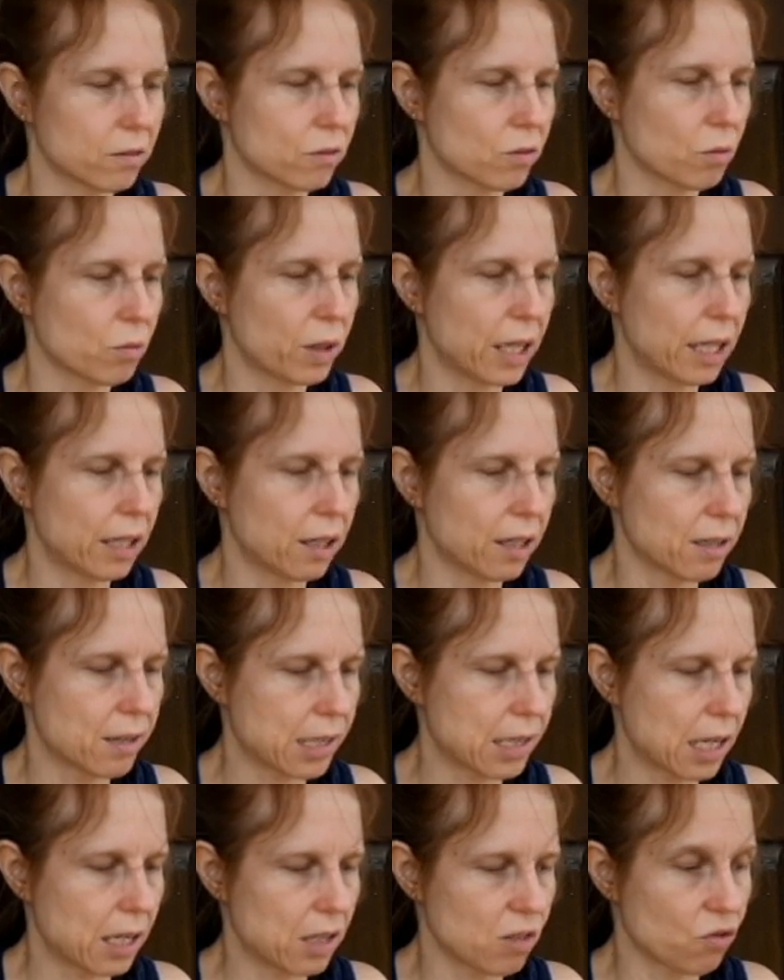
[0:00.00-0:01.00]
when the
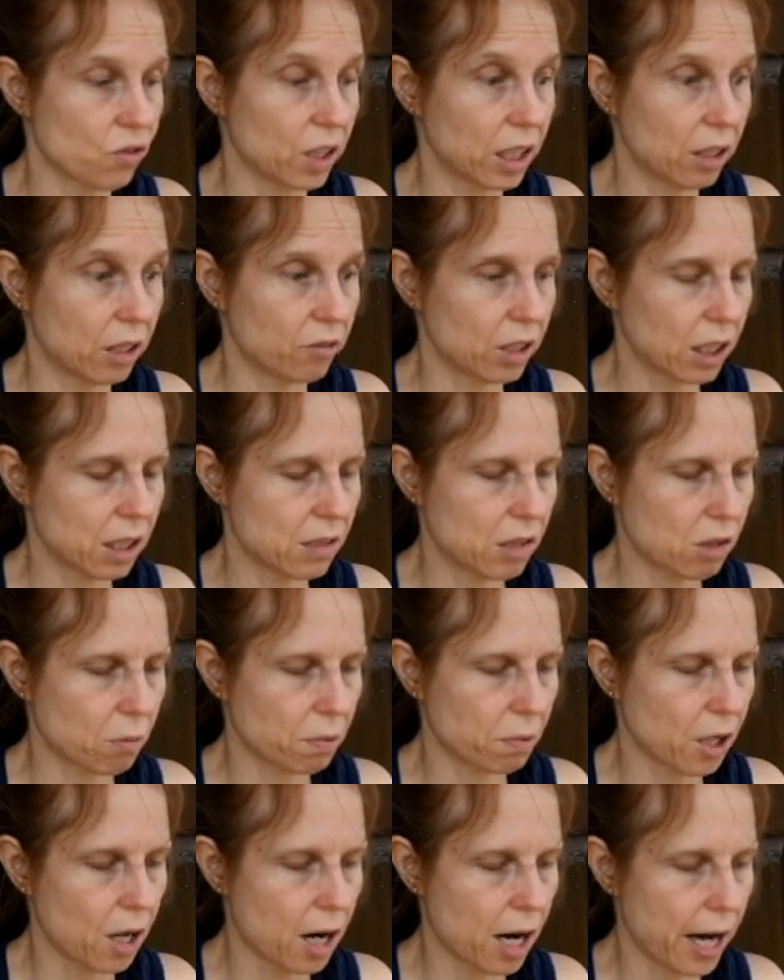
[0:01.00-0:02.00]
sun is really, really
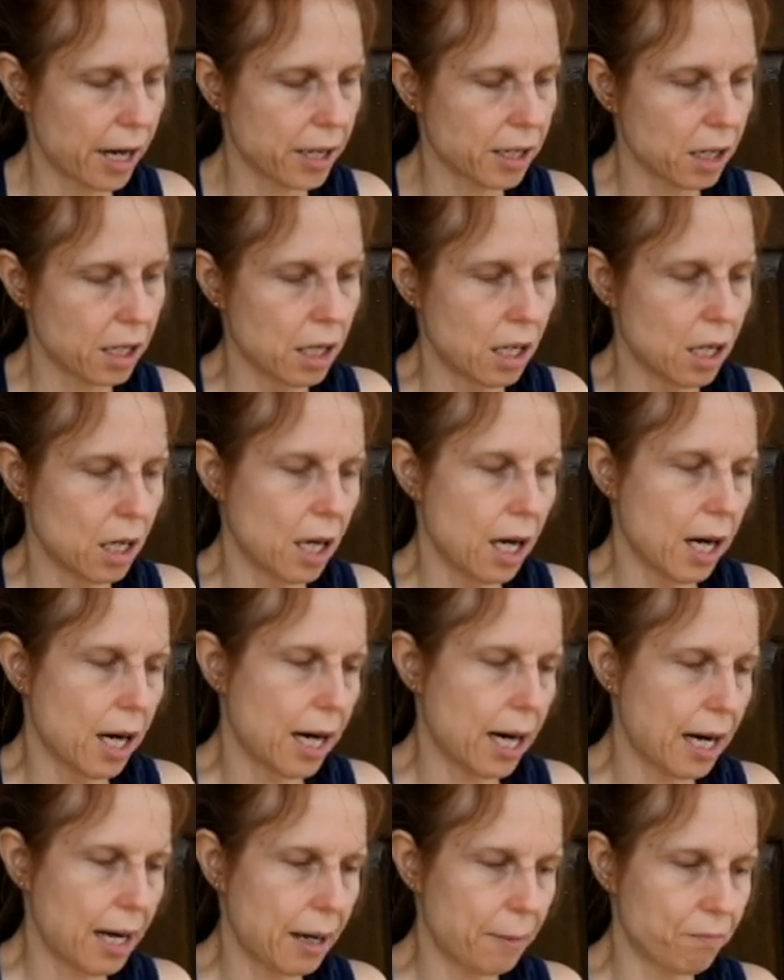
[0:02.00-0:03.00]
super hot.
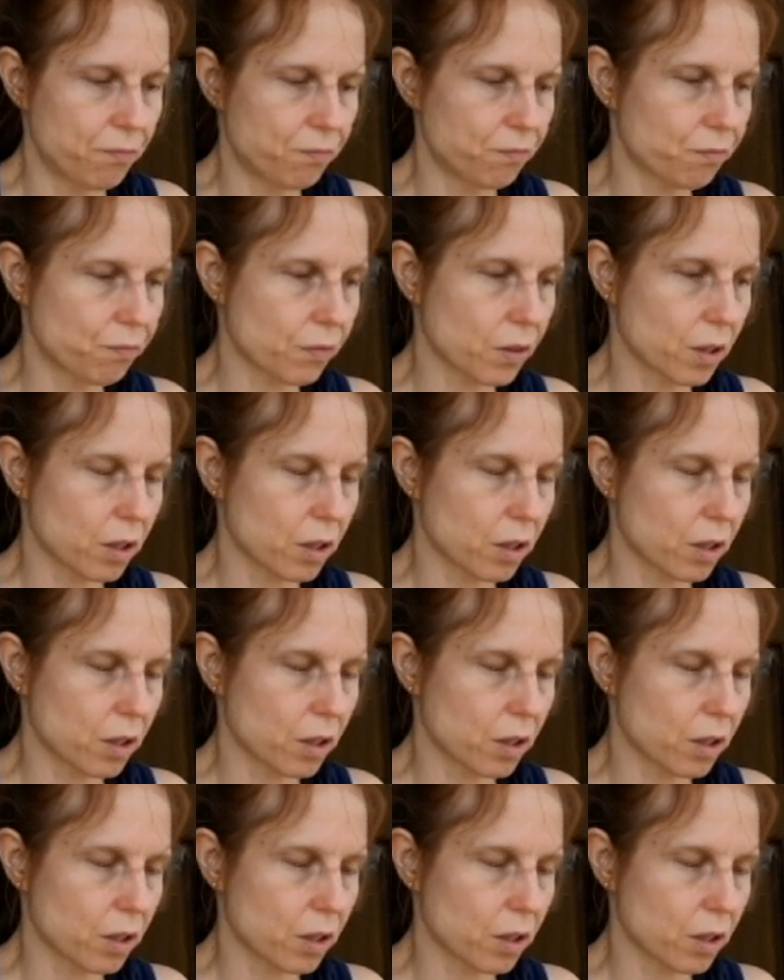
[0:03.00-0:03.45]
I